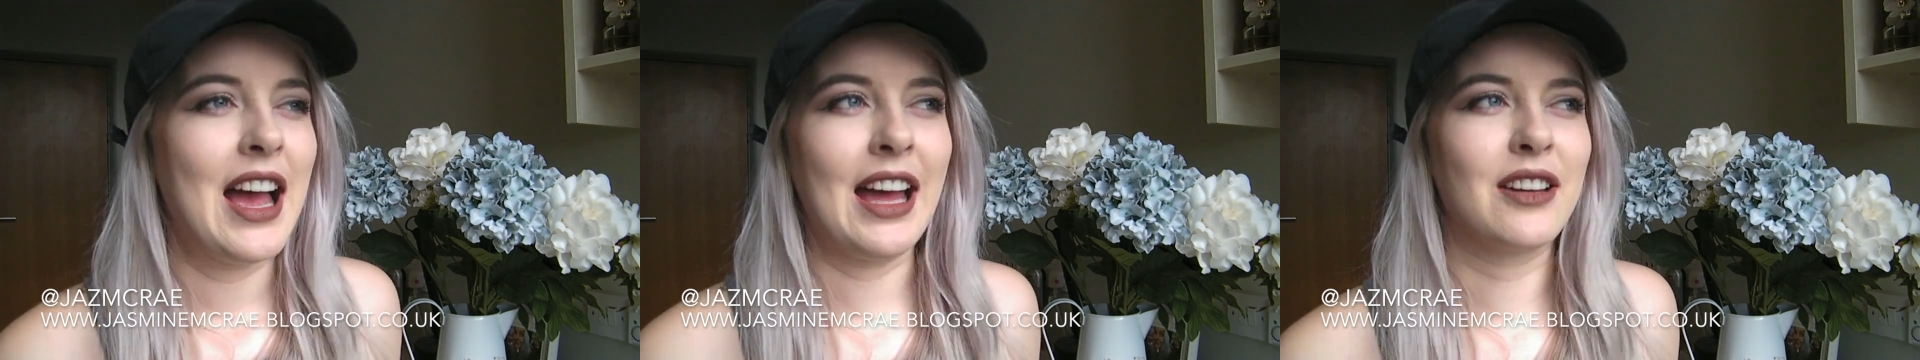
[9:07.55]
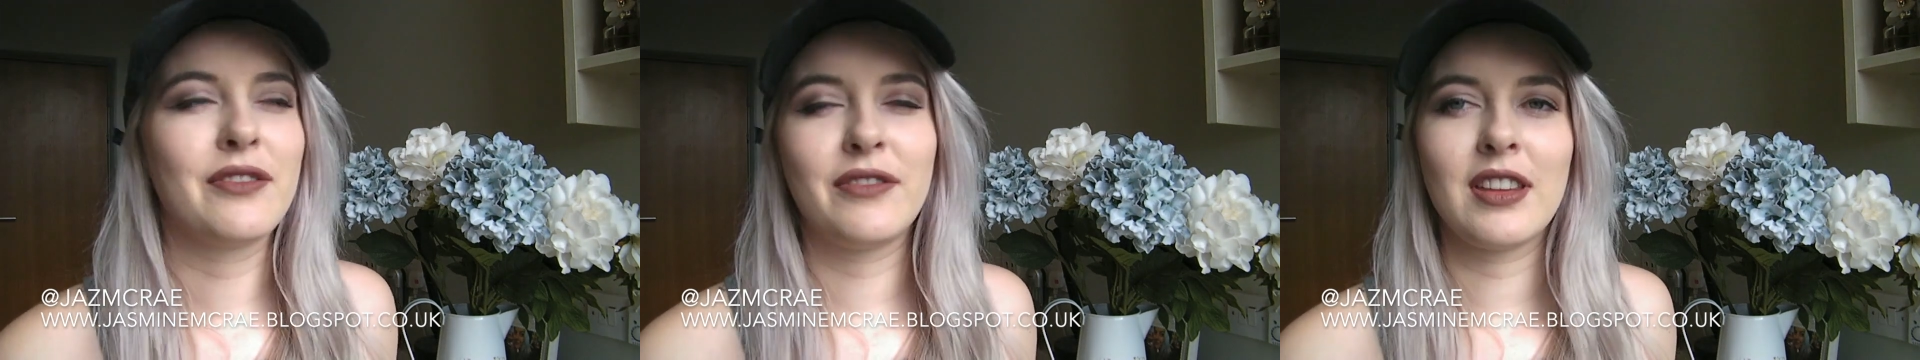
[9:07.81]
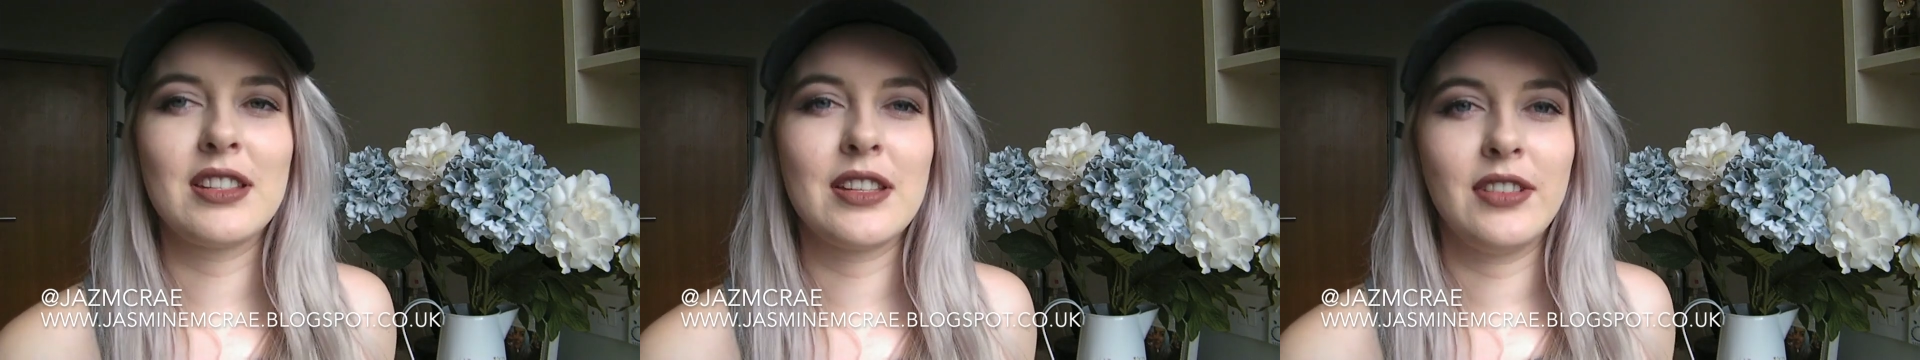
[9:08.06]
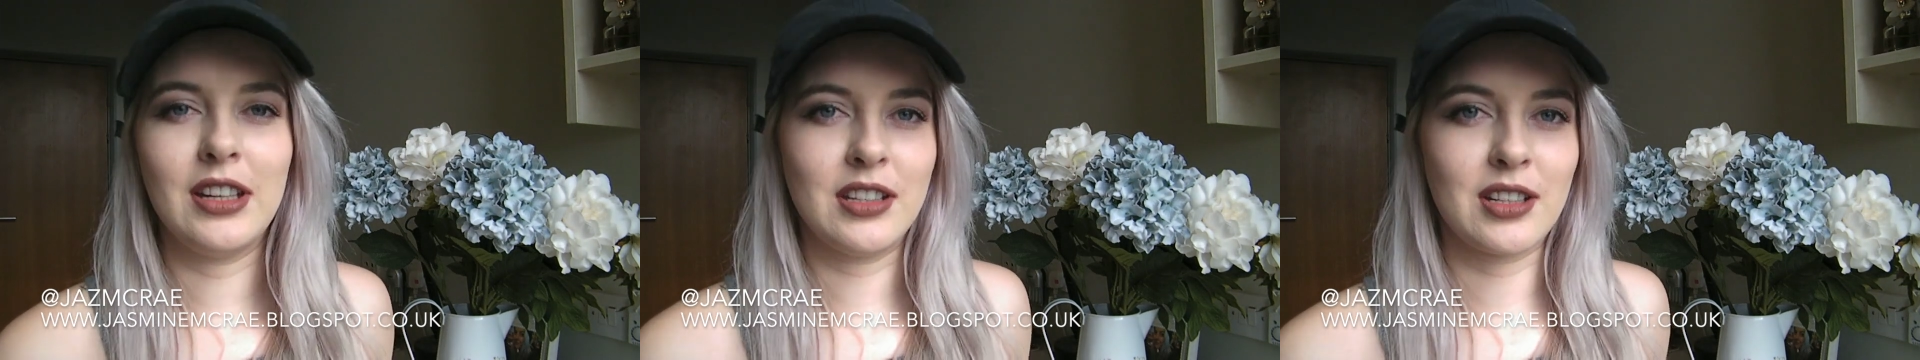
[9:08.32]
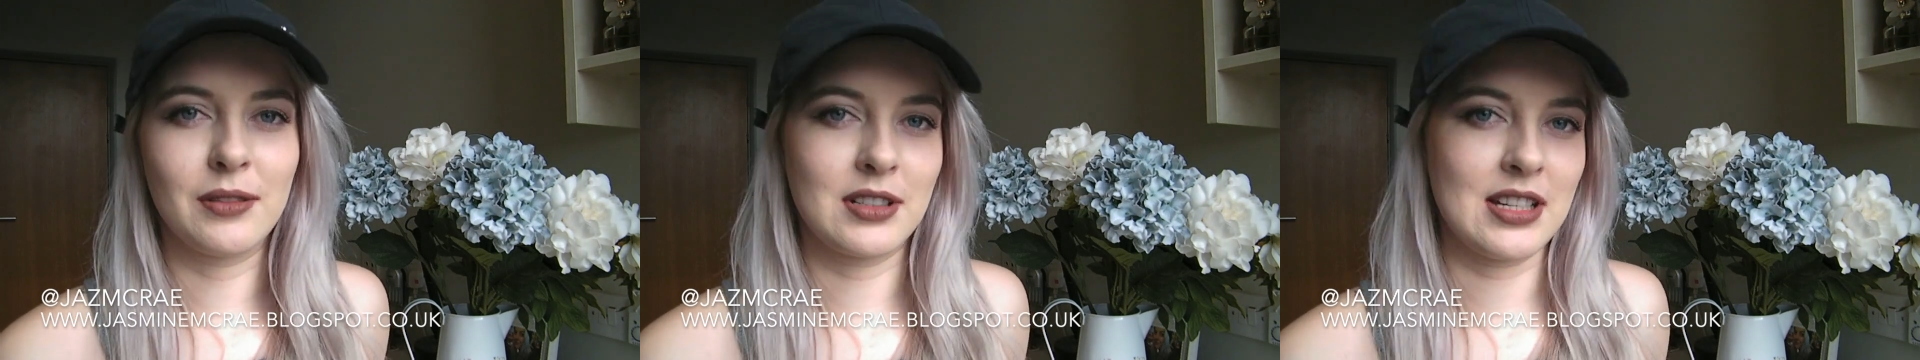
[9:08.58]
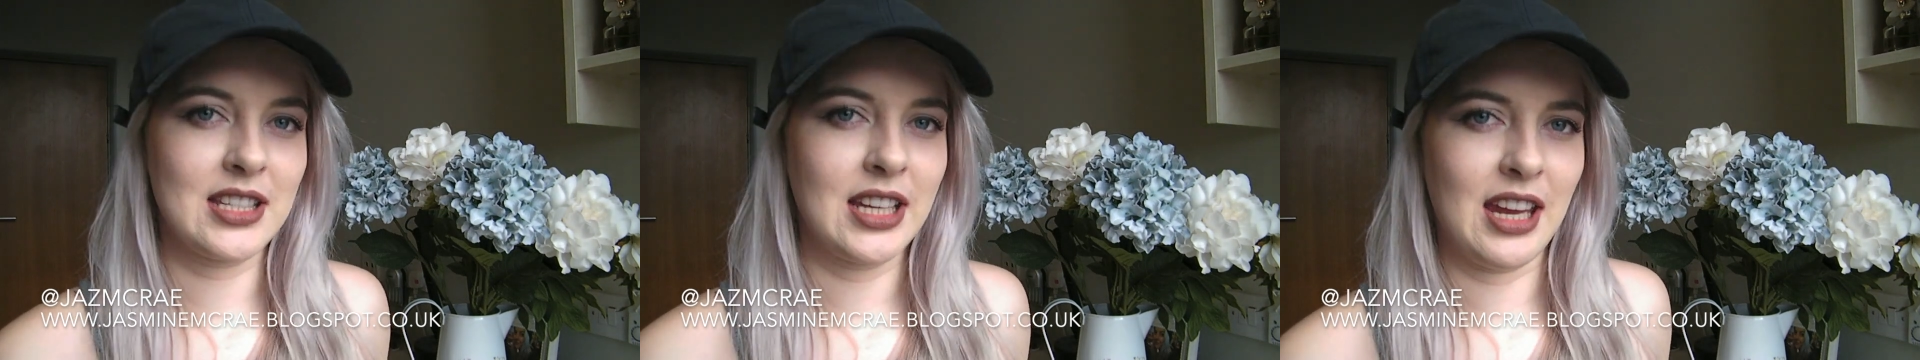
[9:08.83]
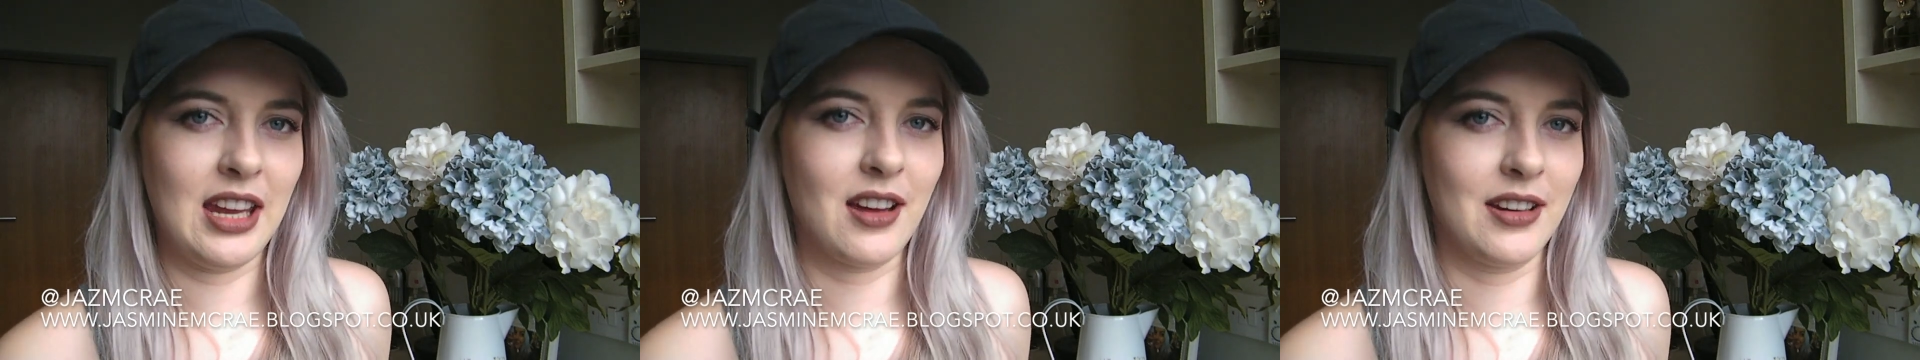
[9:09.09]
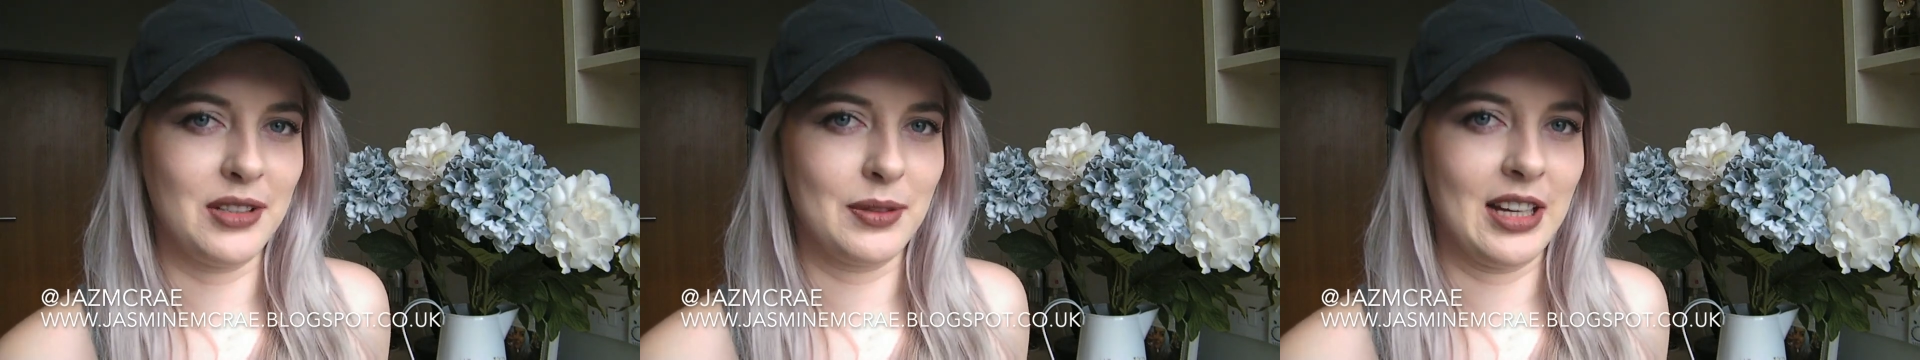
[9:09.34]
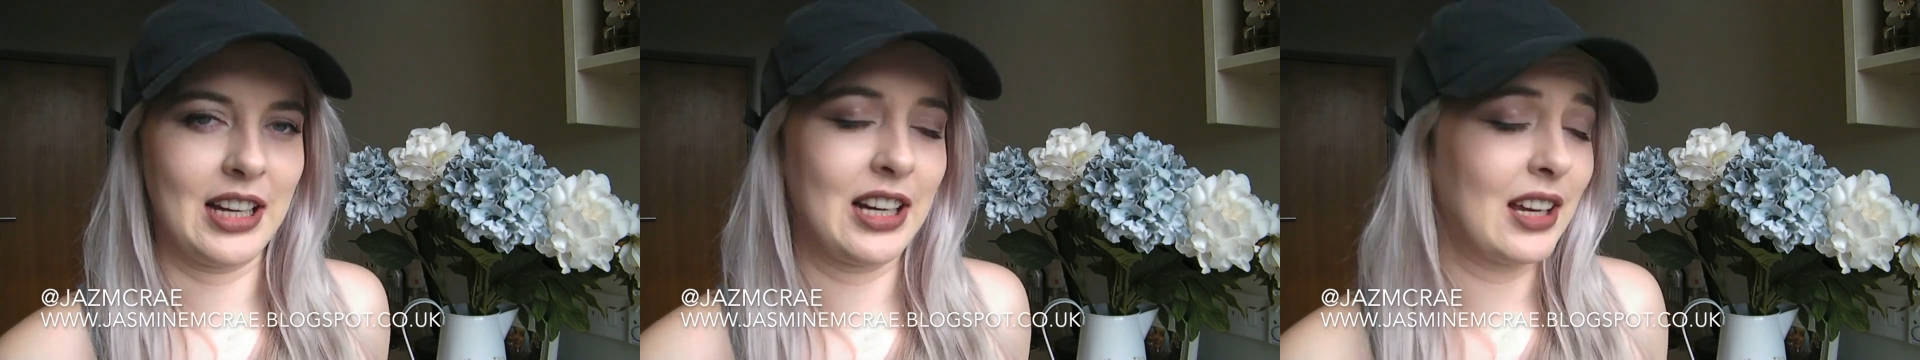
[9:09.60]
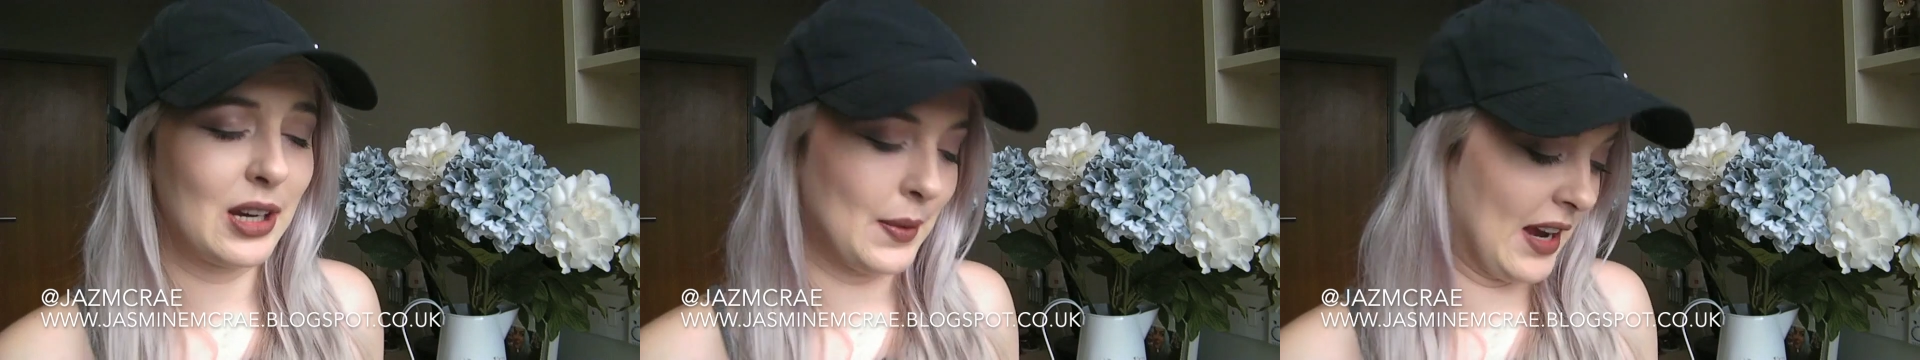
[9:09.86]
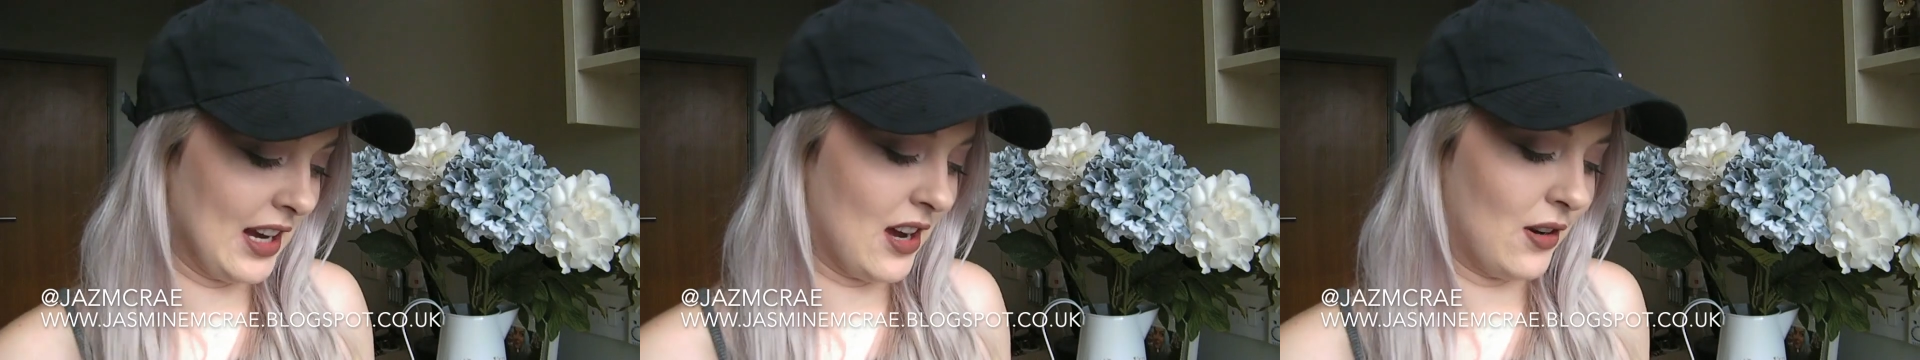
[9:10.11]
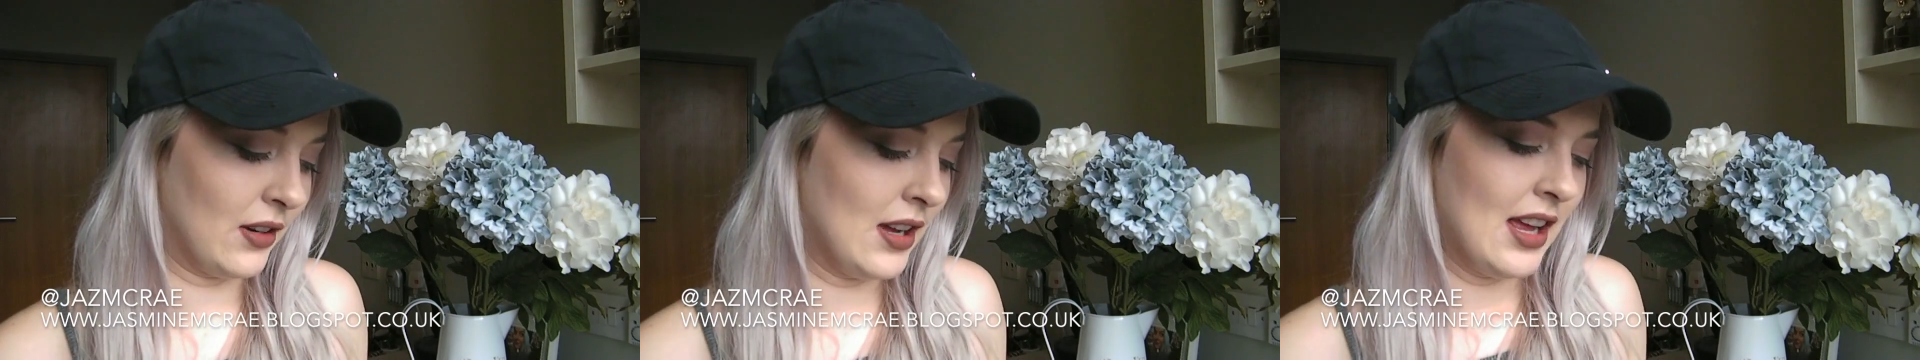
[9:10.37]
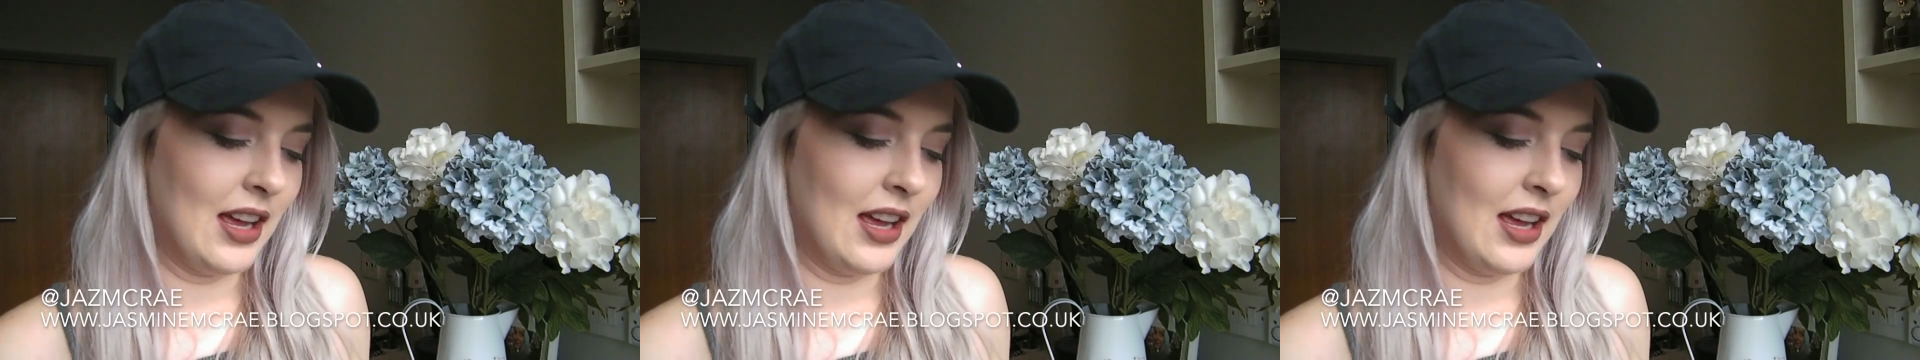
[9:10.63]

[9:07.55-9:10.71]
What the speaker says: And for those of you who don't want to see underwear, click away now.